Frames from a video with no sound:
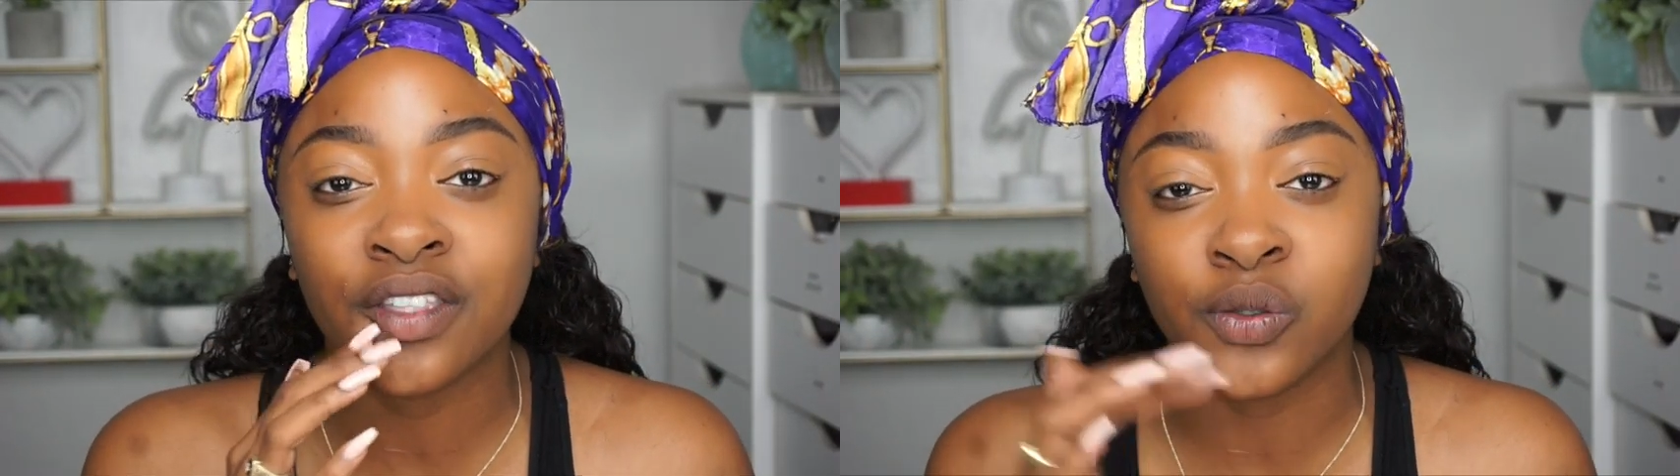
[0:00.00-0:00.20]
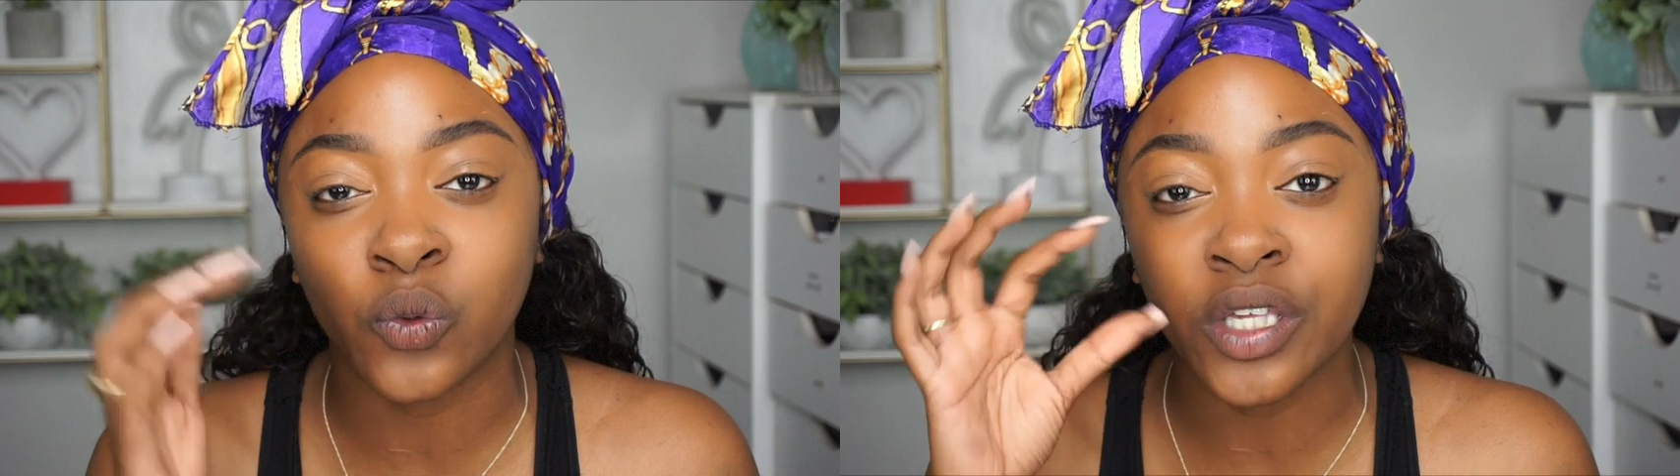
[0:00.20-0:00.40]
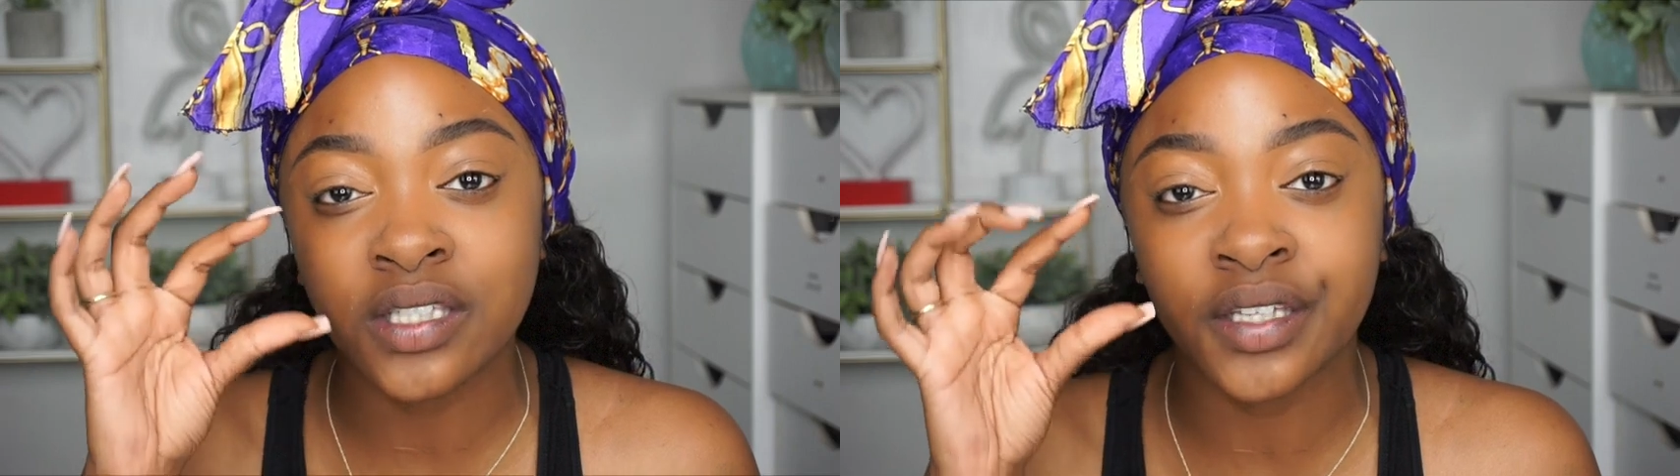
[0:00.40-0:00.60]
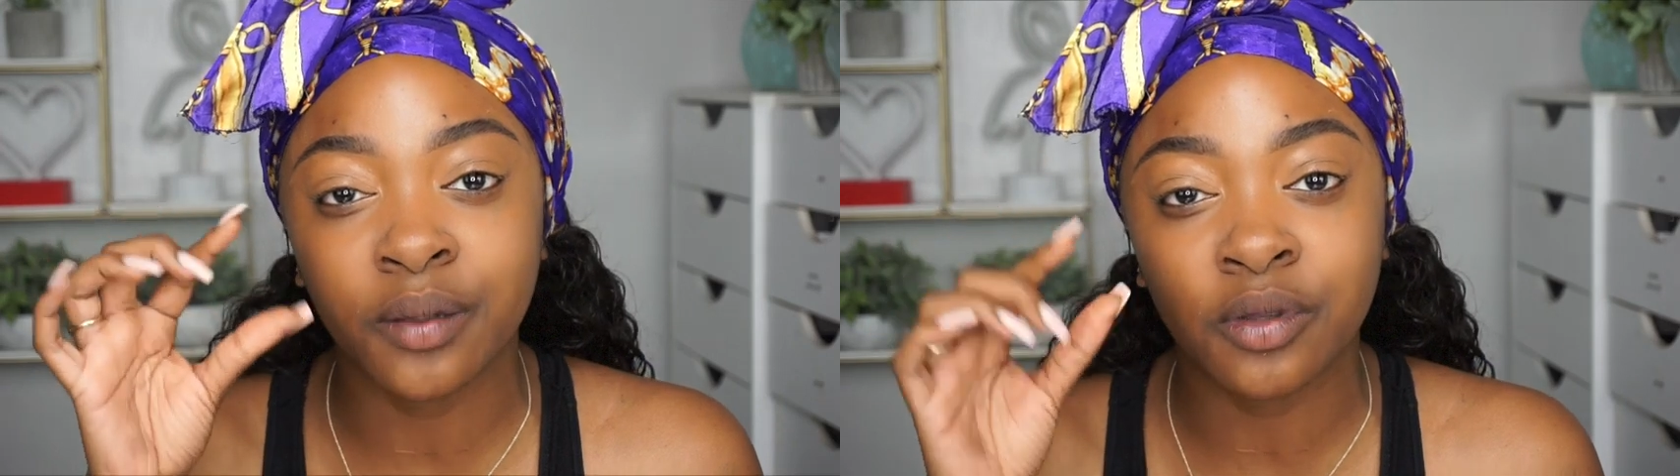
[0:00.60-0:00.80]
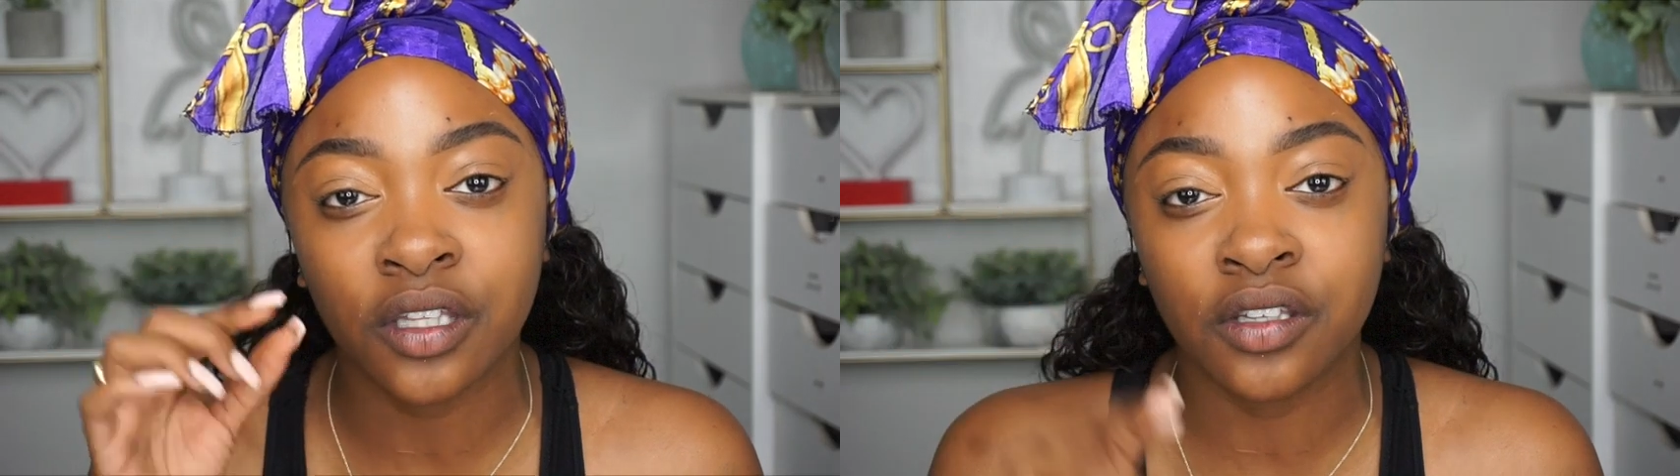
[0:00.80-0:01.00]
this link
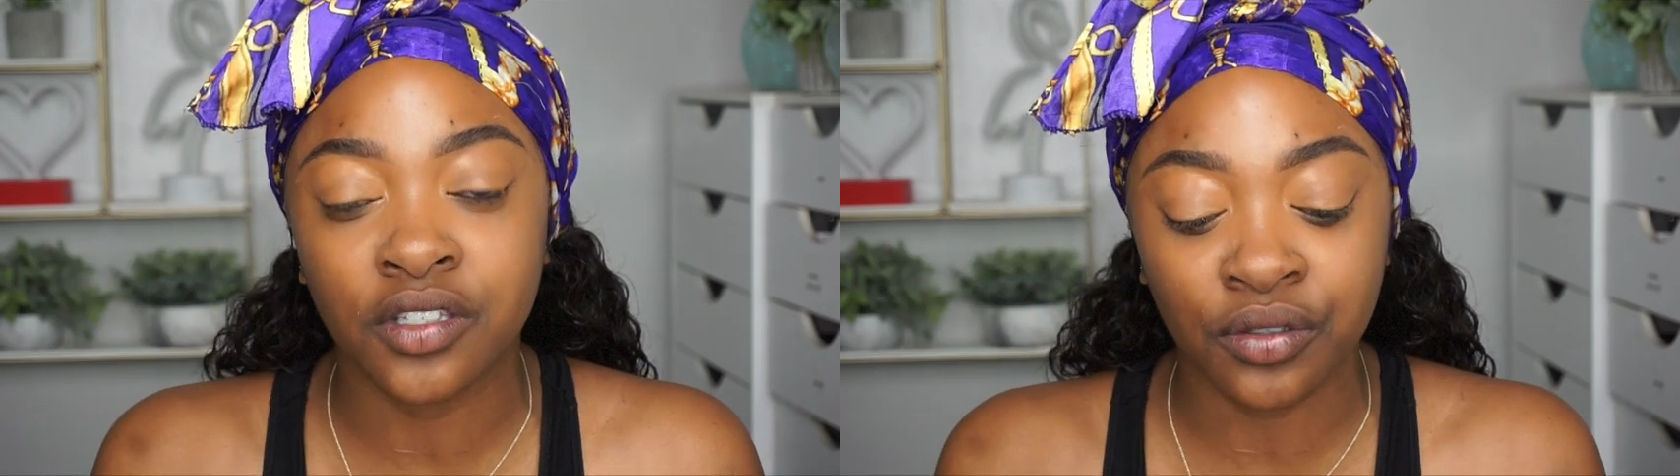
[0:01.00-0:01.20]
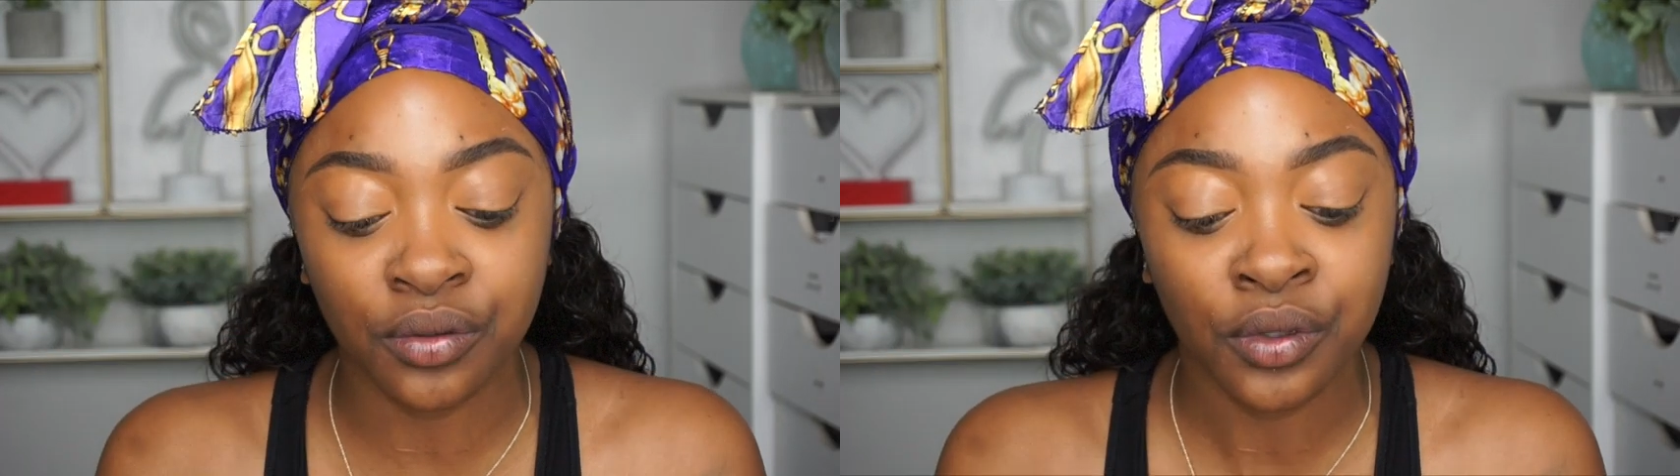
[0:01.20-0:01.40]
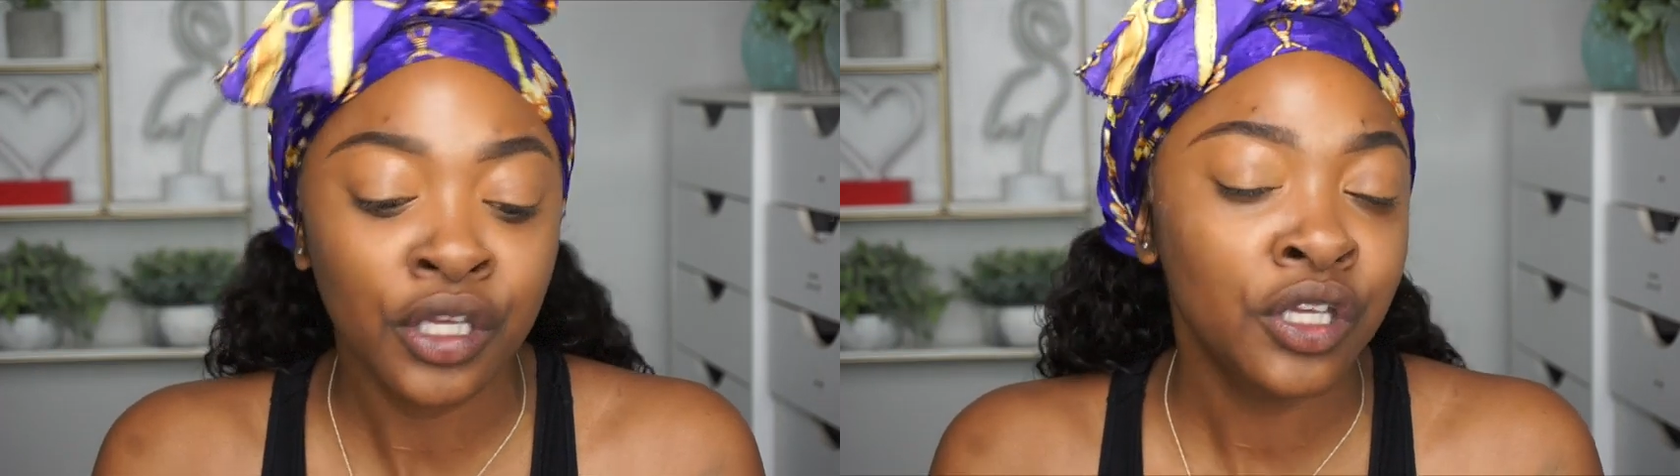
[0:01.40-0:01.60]
stamp thing too,